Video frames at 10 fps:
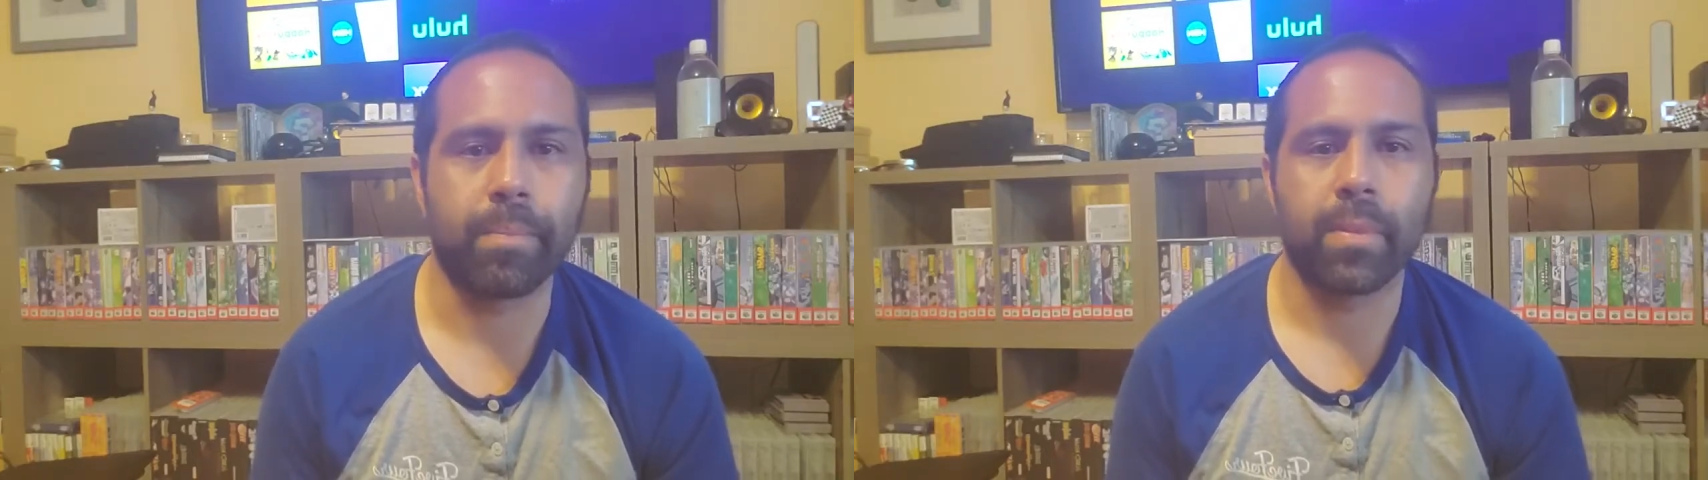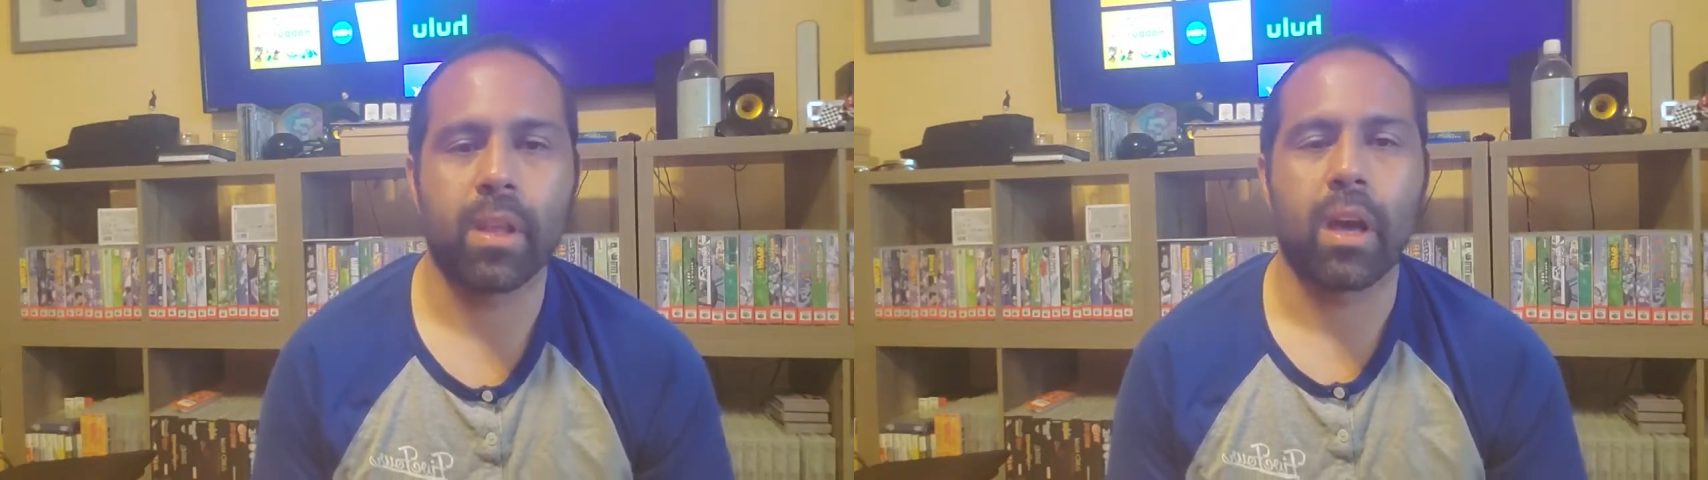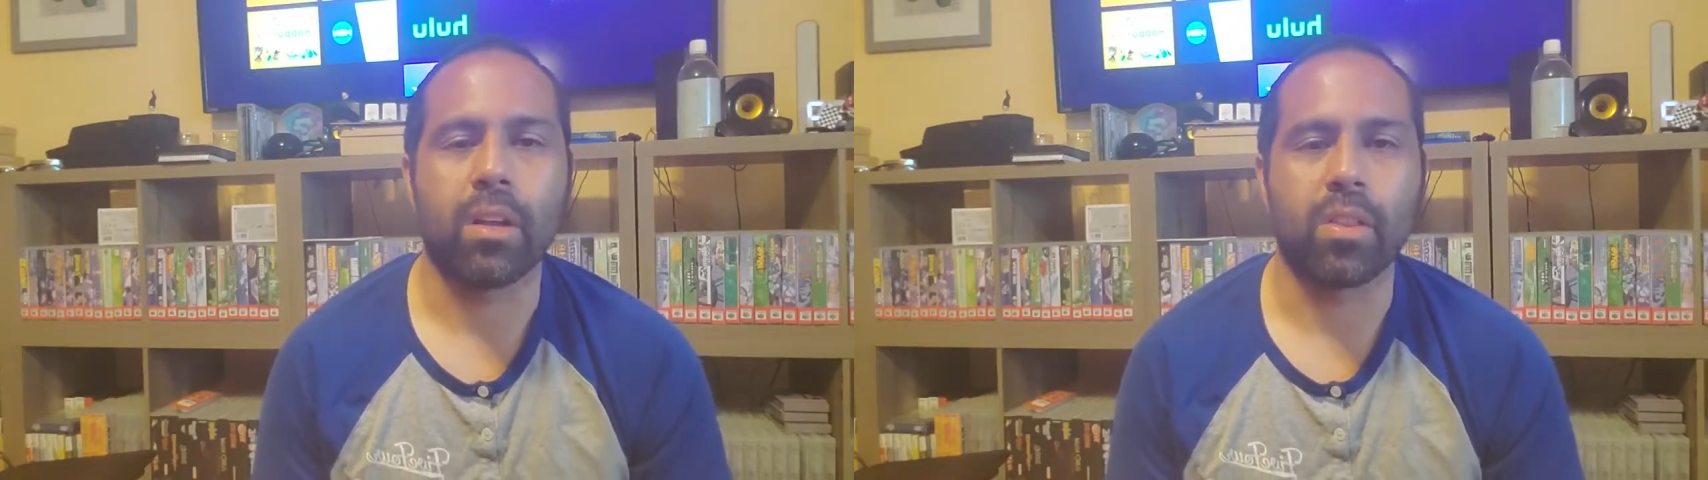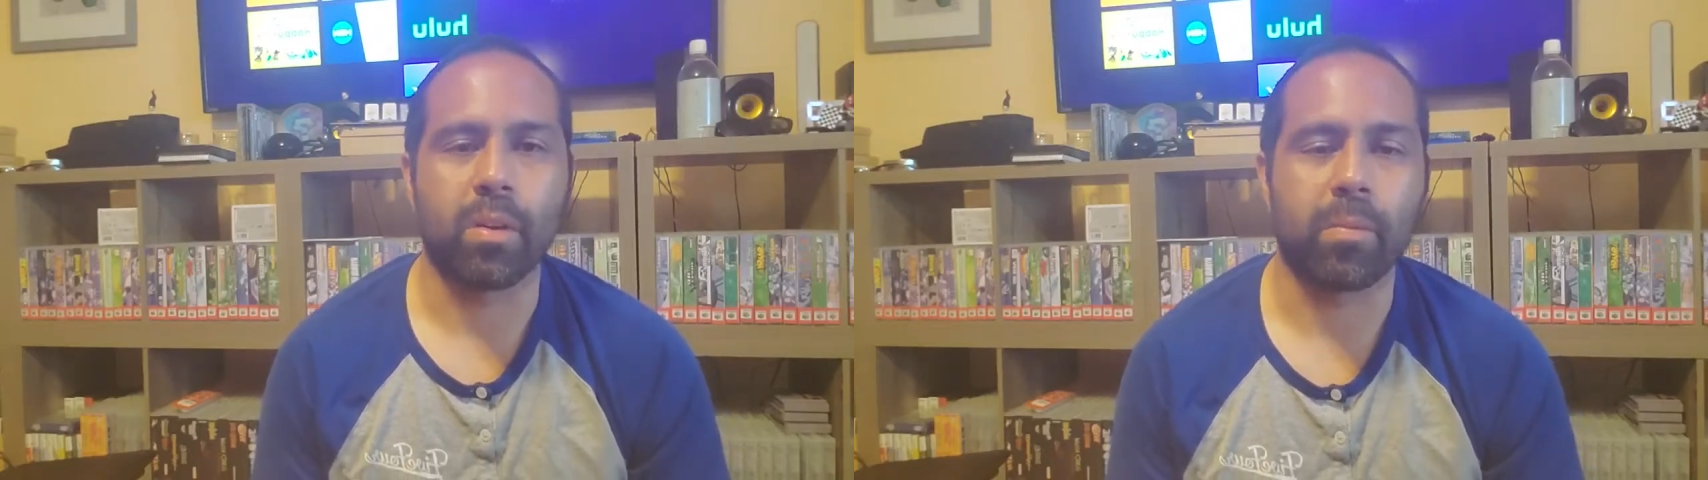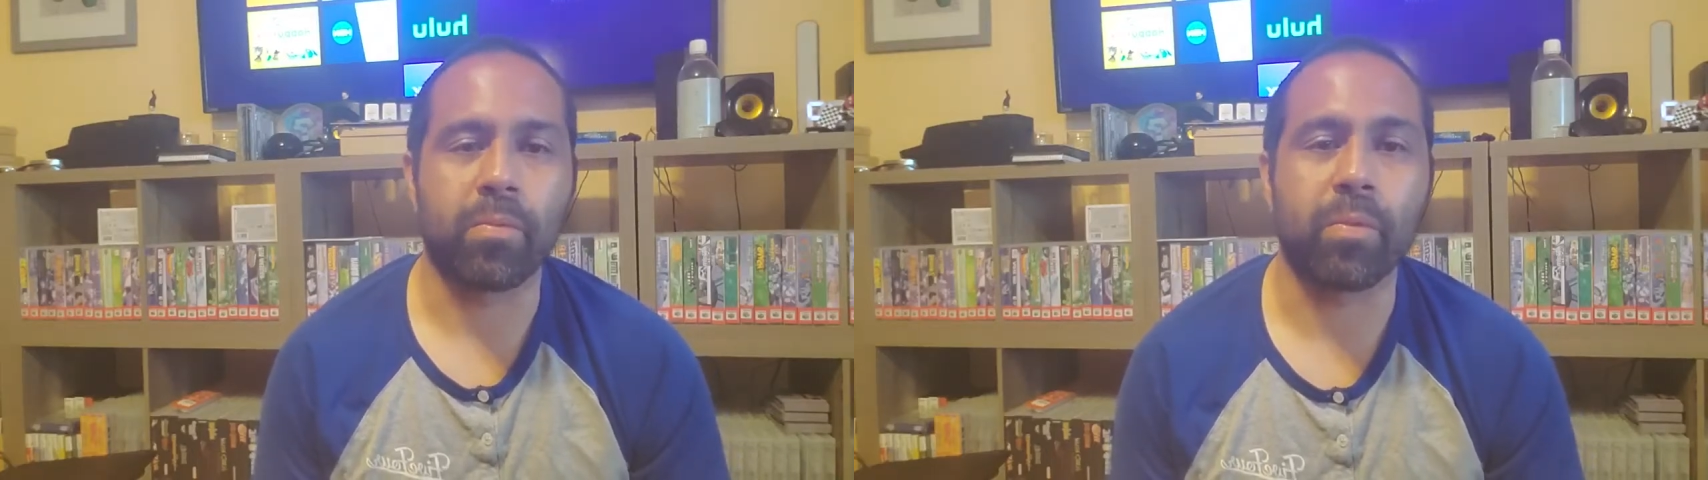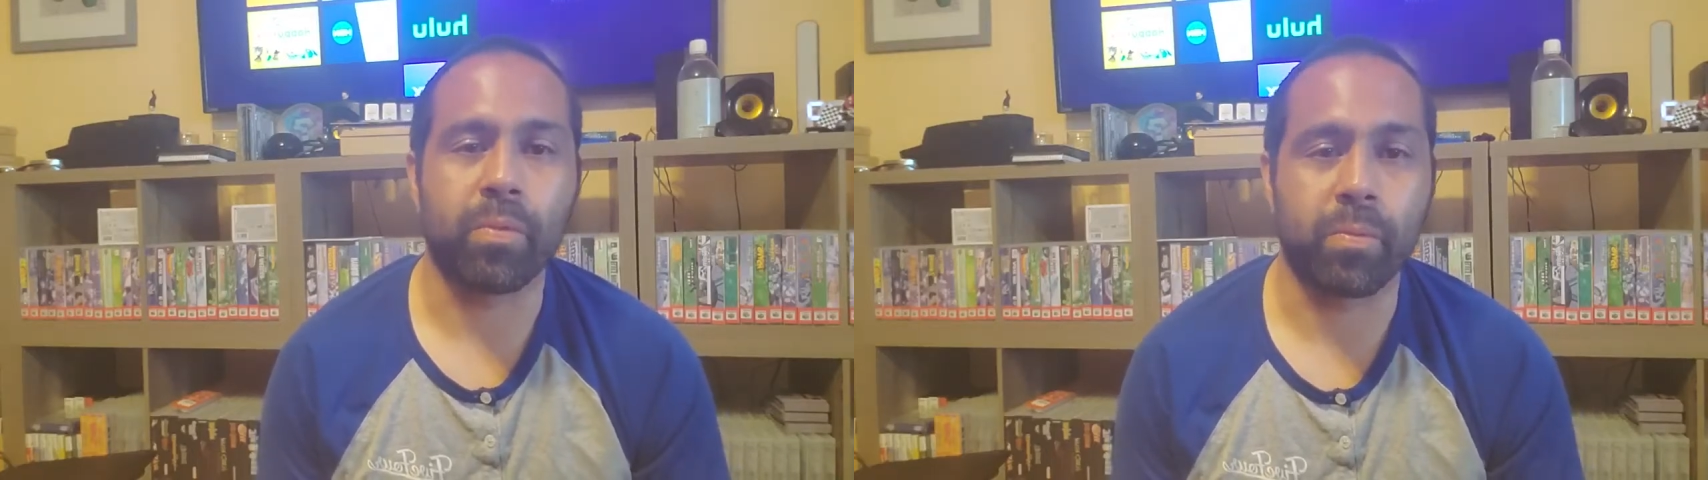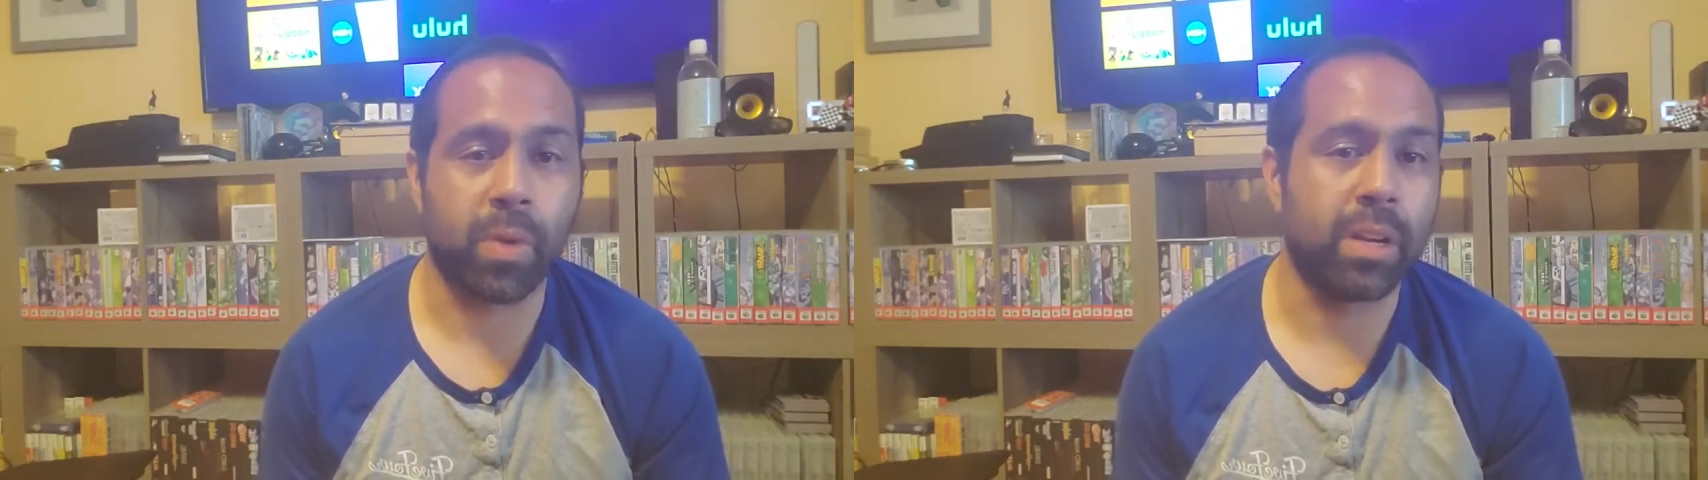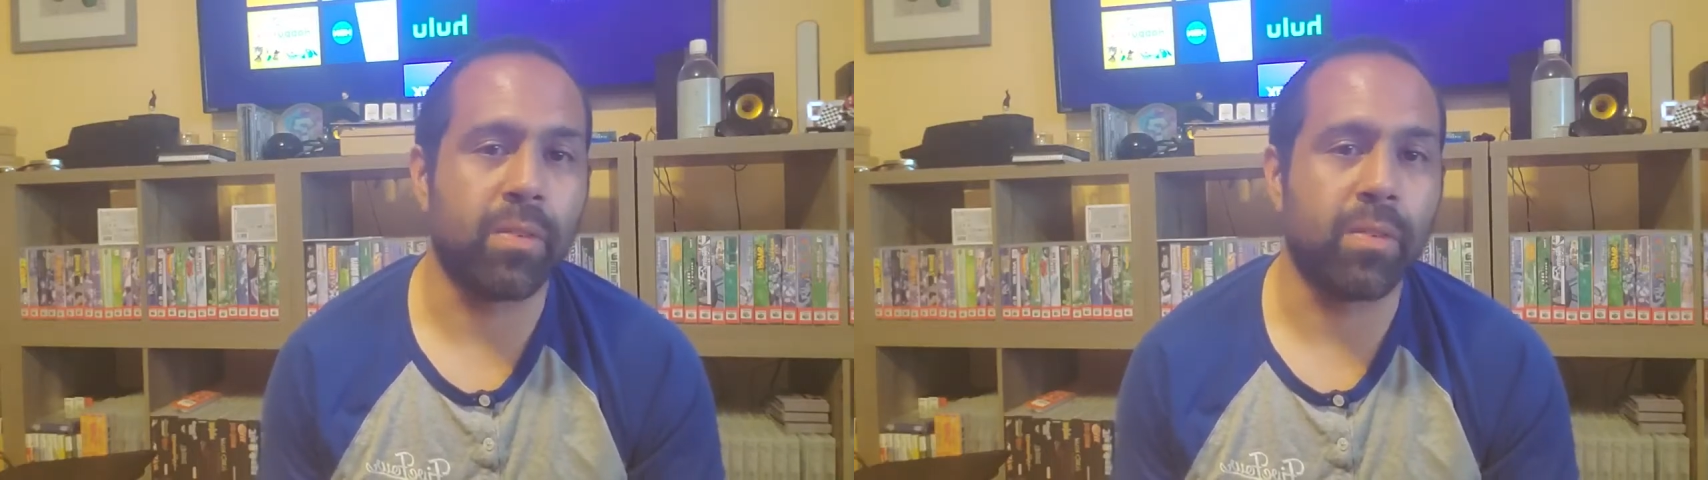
another friend